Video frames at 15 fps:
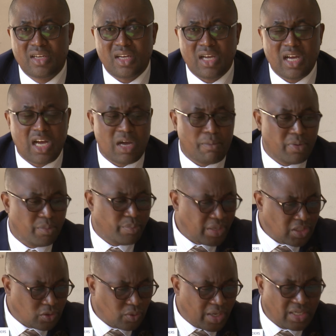
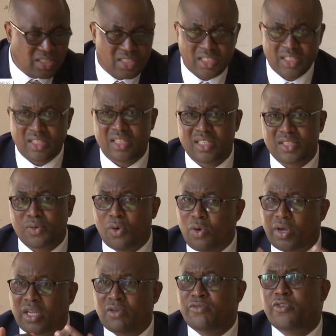perpetuating this whole
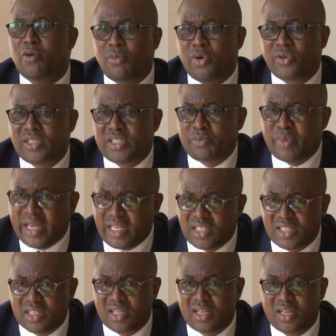informal debate.